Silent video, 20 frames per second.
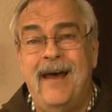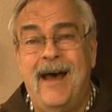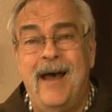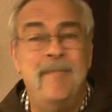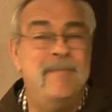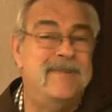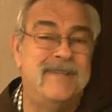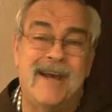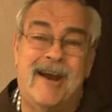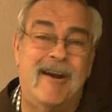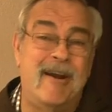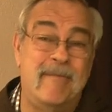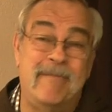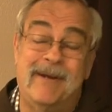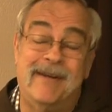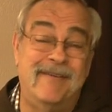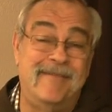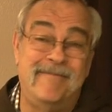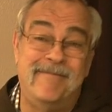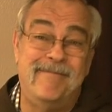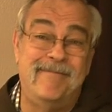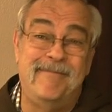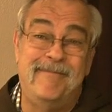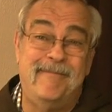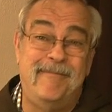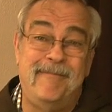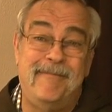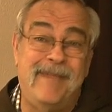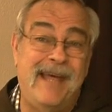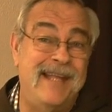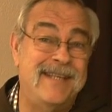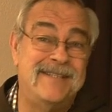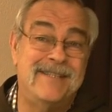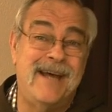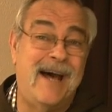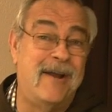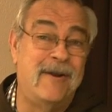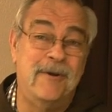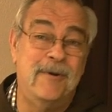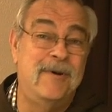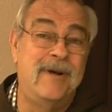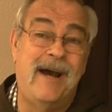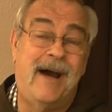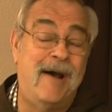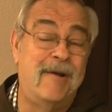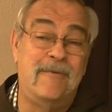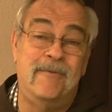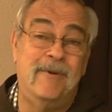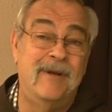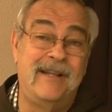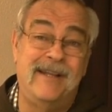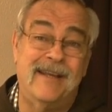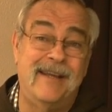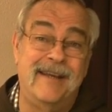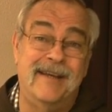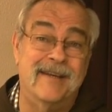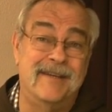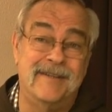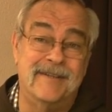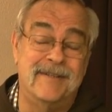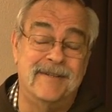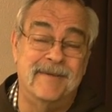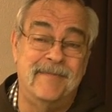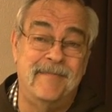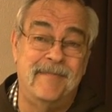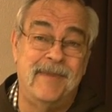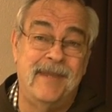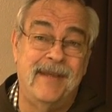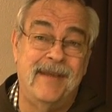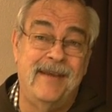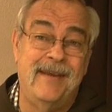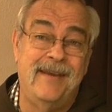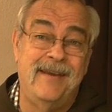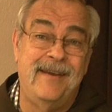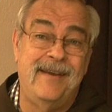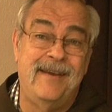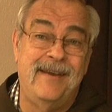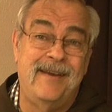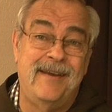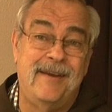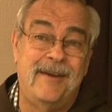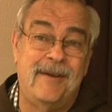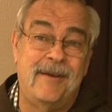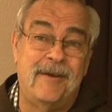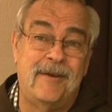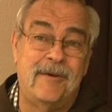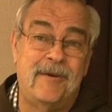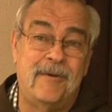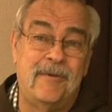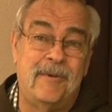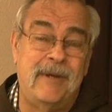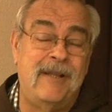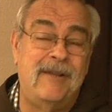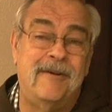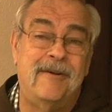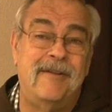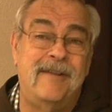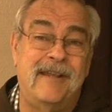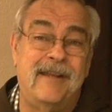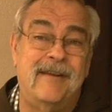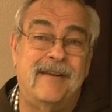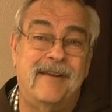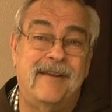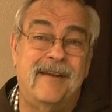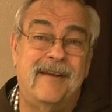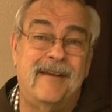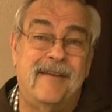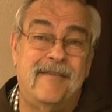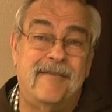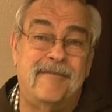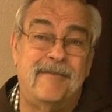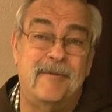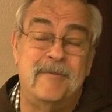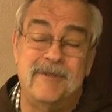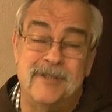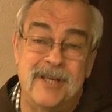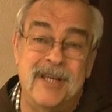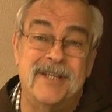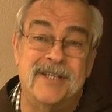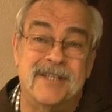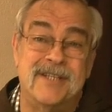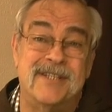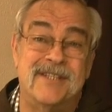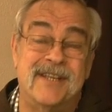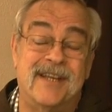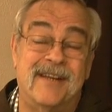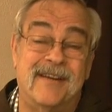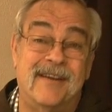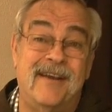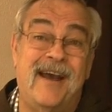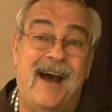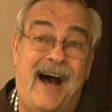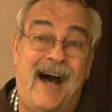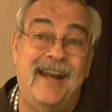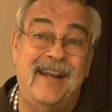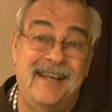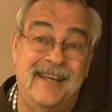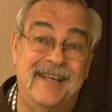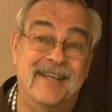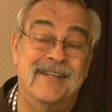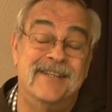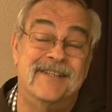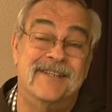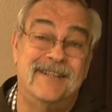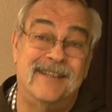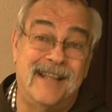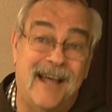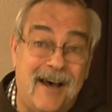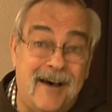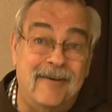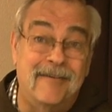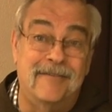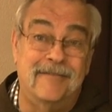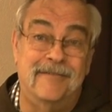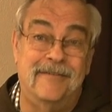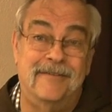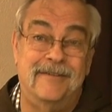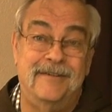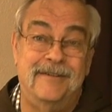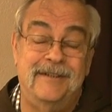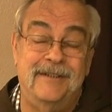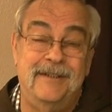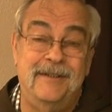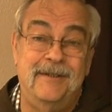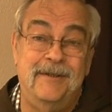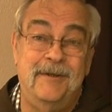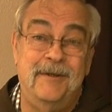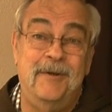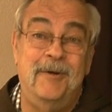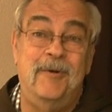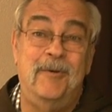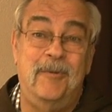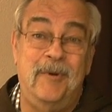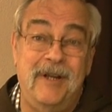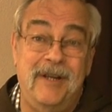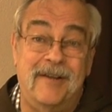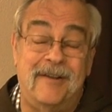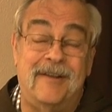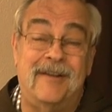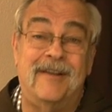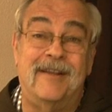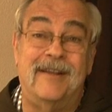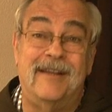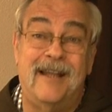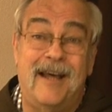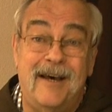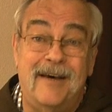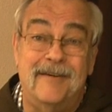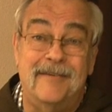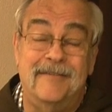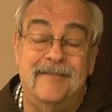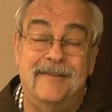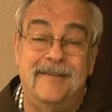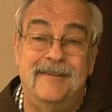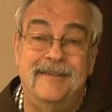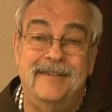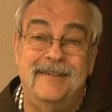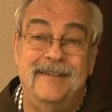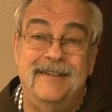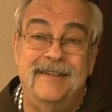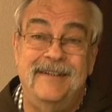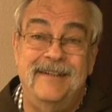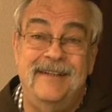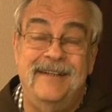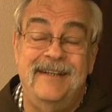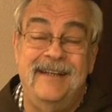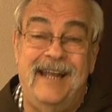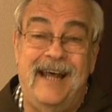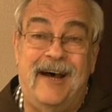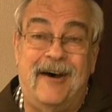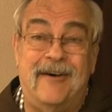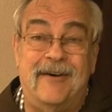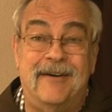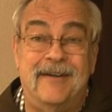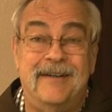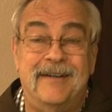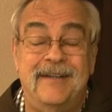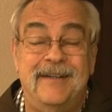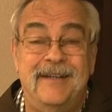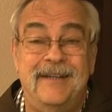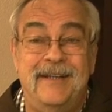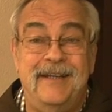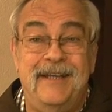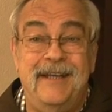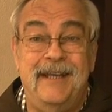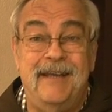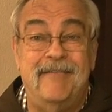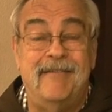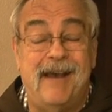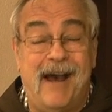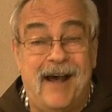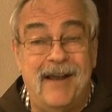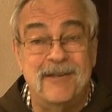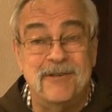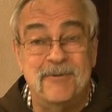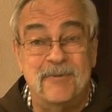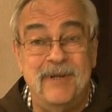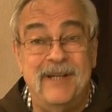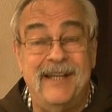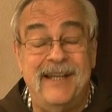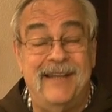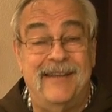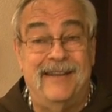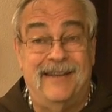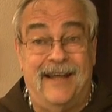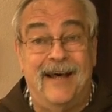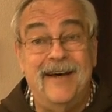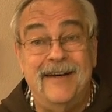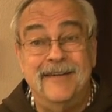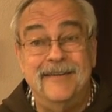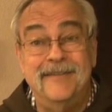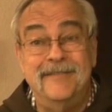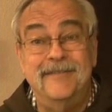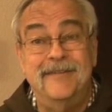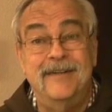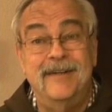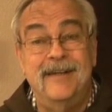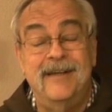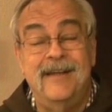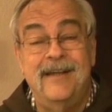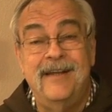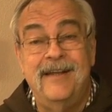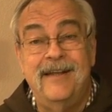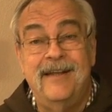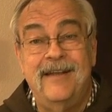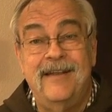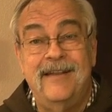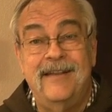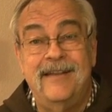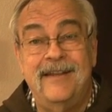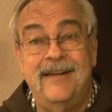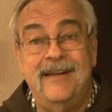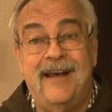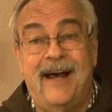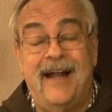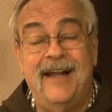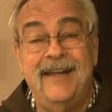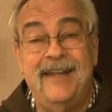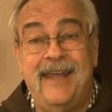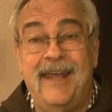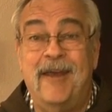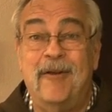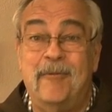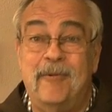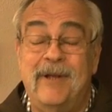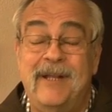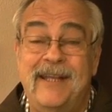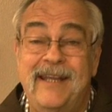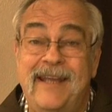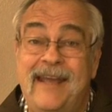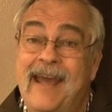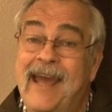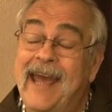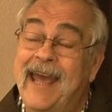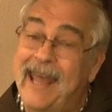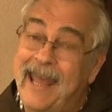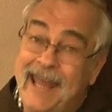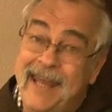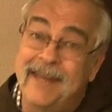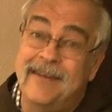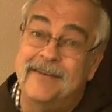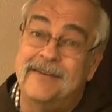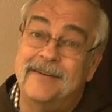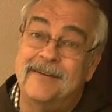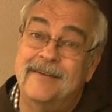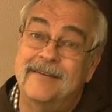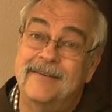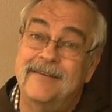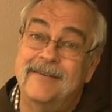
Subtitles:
I'm sorry, but that's not who God really is. We learned that from Jesus that God is love, real love. Now, if God is really love, then God can't really hate.